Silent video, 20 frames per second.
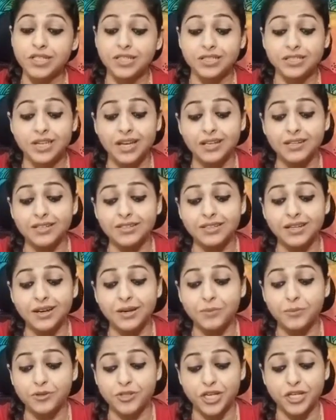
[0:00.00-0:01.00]
Itna hi tha
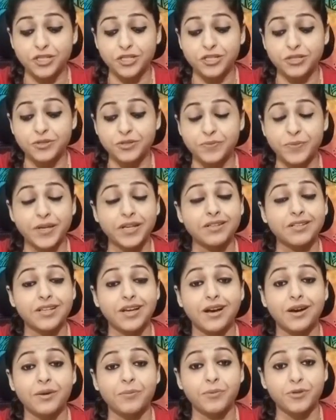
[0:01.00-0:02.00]
protection spell
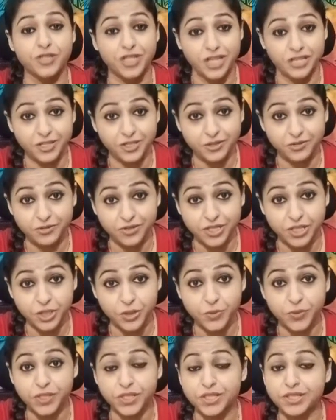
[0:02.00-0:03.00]
ya protection
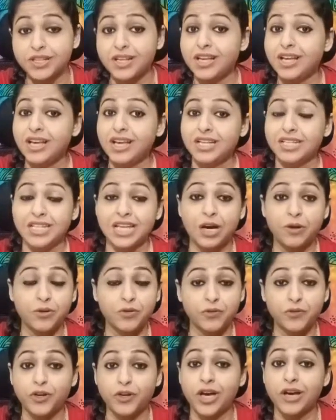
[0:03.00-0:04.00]
ritual. Now,
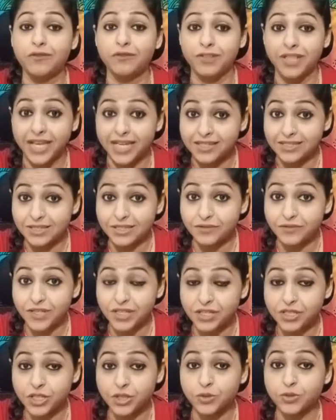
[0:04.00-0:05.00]
if you have liked the
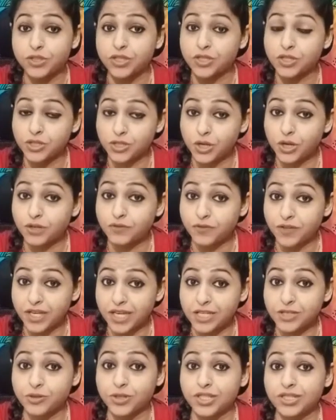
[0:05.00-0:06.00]
video, then do not
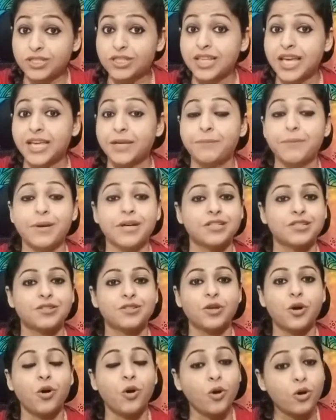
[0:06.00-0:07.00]
forget to hit the like button
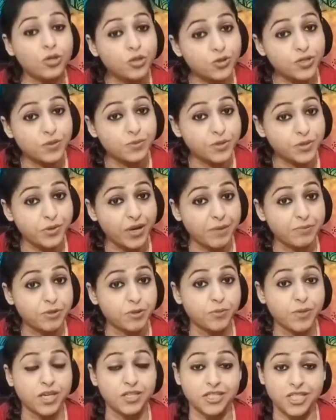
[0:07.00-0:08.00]
or to subscribe
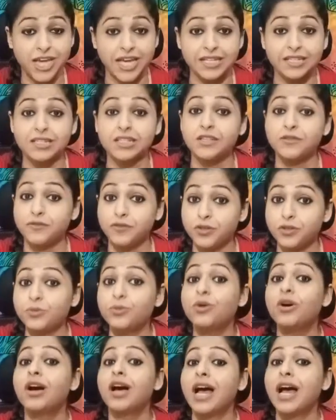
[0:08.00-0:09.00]
to my channel if you
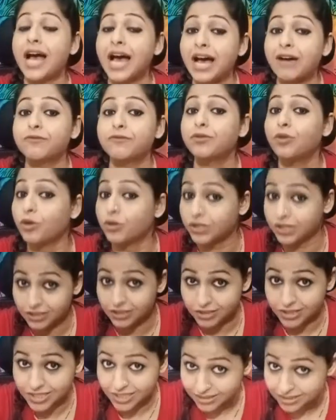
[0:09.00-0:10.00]
have not
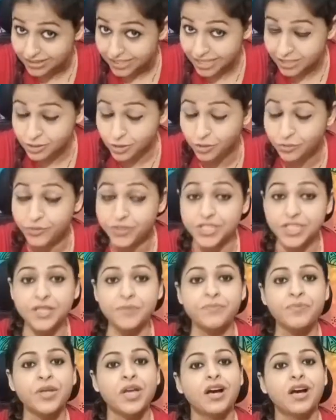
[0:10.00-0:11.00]
done that already.
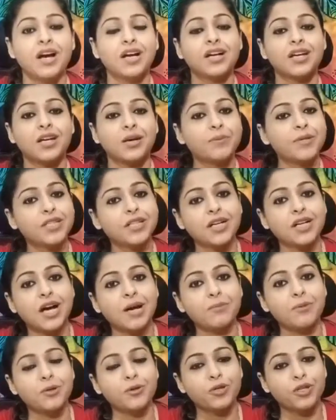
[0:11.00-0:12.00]
Agar abhi tak
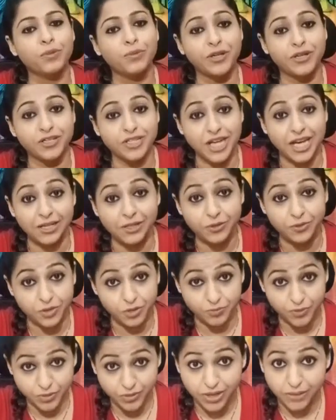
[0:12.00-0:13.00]
aap logon ne mere channel ko
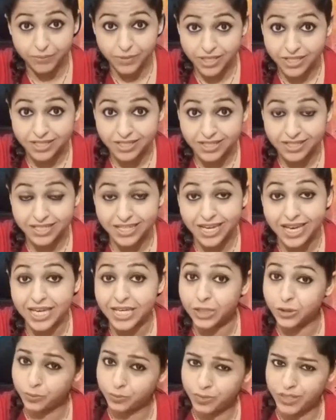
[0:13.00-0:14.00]
subscribe nahi kiya
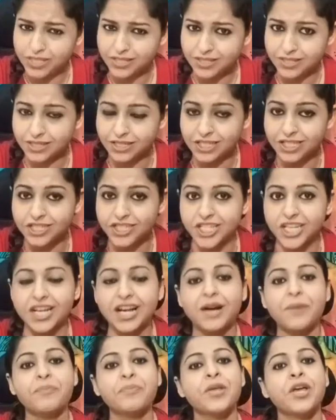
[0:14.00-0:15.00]
hai, to please kar
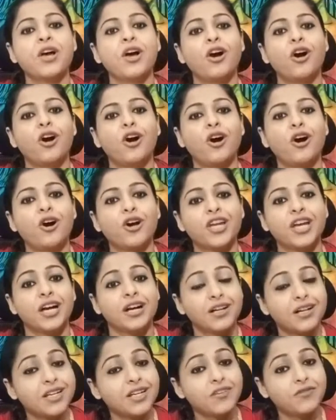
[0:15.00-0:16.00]
lijiyega. Aur
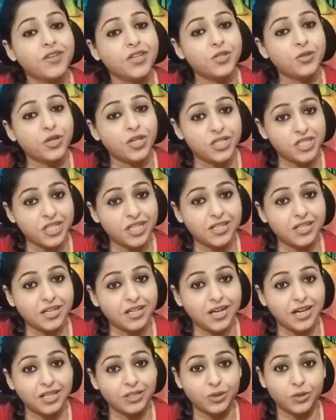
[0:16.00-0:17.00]
agar ye video acha
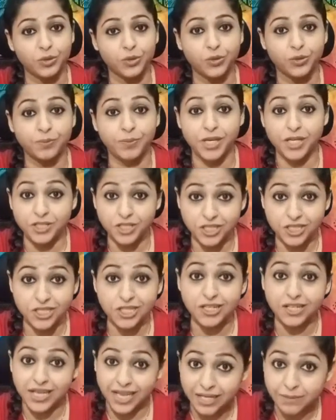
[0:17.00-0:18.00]
laga, to
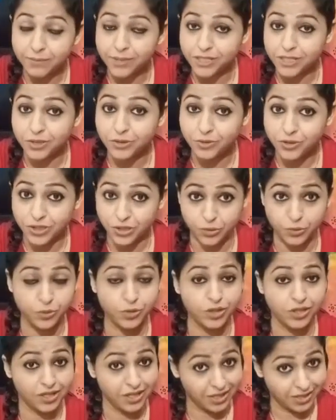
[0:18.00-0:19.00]
bejhijak like button ko zarur
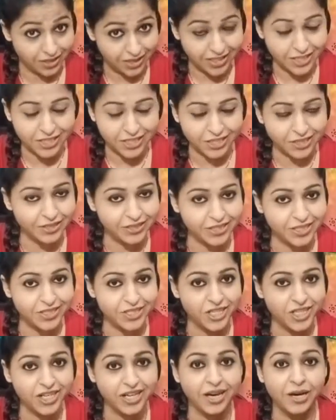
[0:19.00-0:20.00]
hit kar
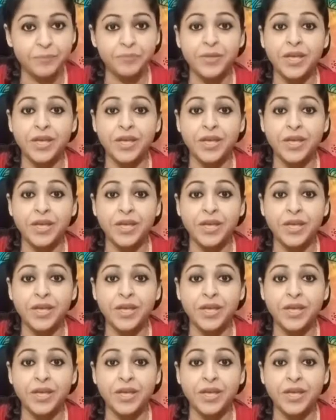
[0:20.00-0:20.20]
dijiyega.